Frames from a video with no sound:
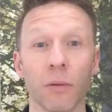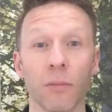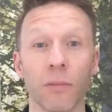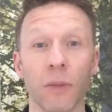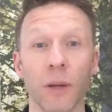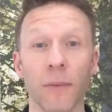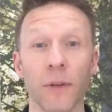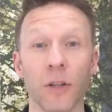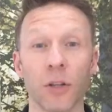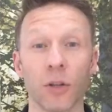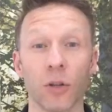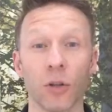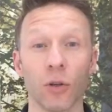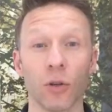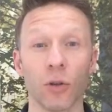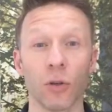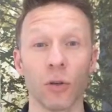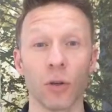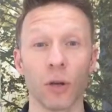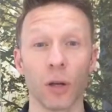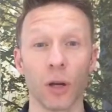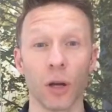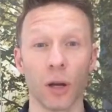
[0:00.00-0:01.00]

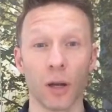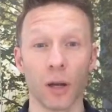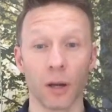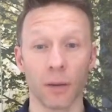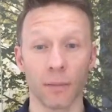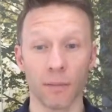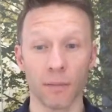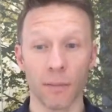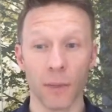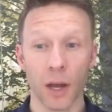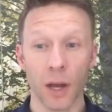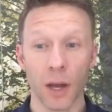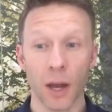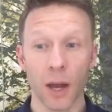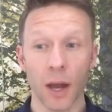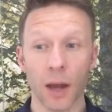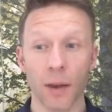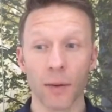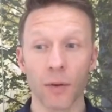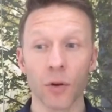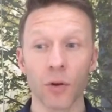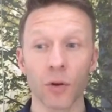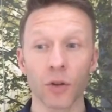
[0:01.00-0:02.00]
and
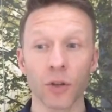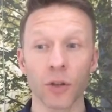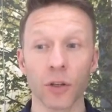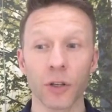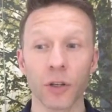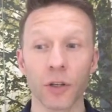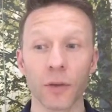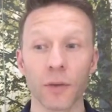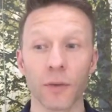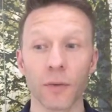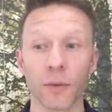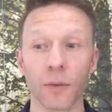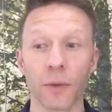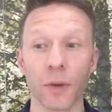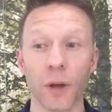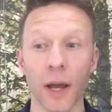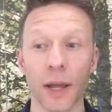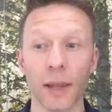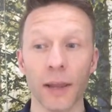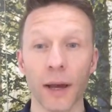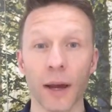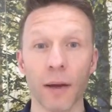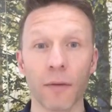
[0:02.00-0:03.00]
not just
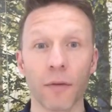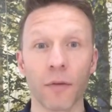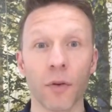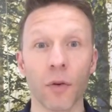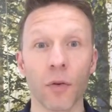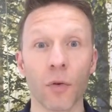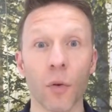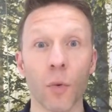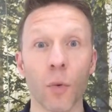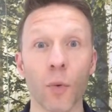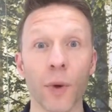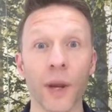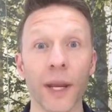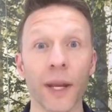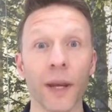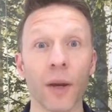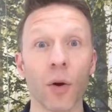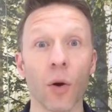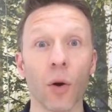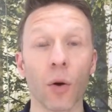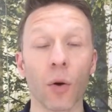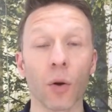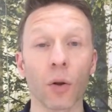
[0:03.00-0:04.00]
like that for a
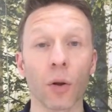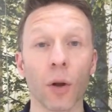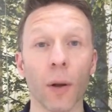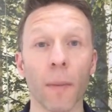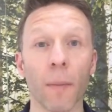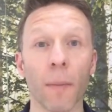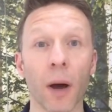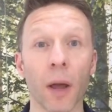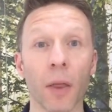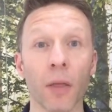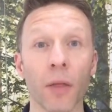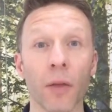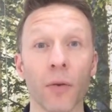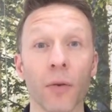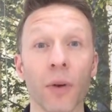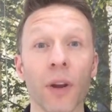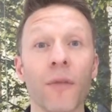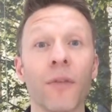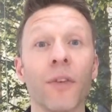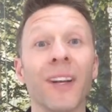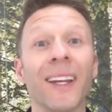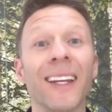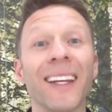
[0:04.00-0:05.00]
week or a month or
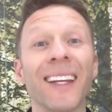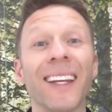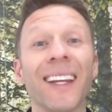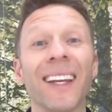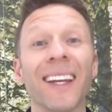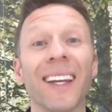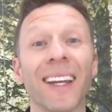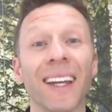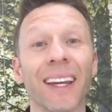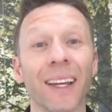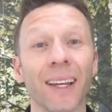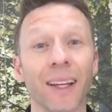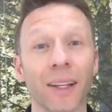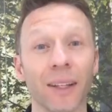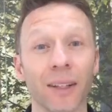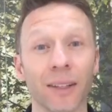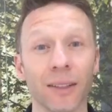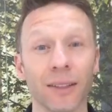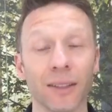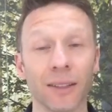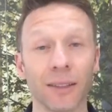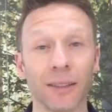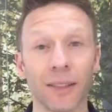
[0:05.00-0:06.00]
even a year,
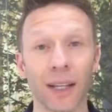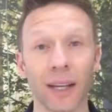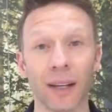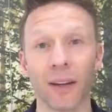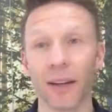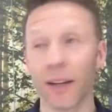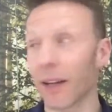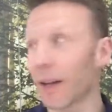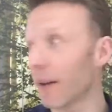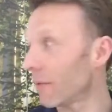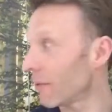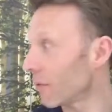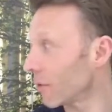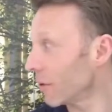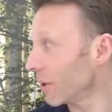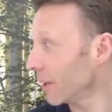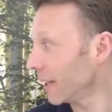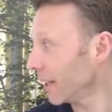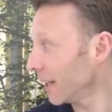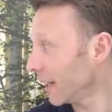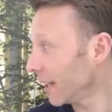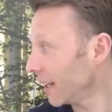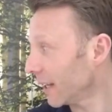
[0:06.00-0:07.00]
because to stay like that for a
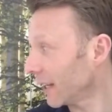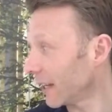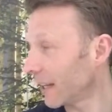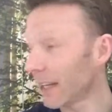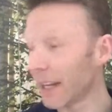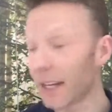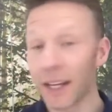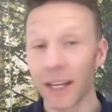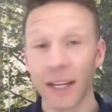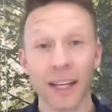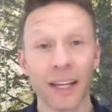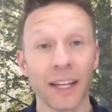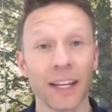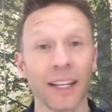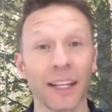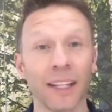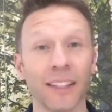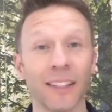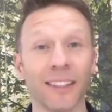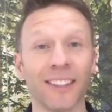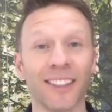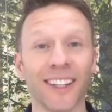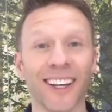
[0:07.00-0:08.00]
year
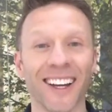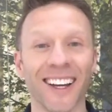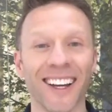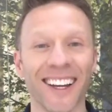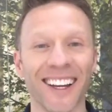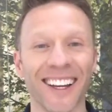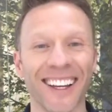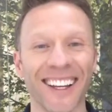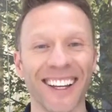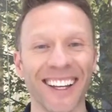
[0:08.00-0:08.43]
is, the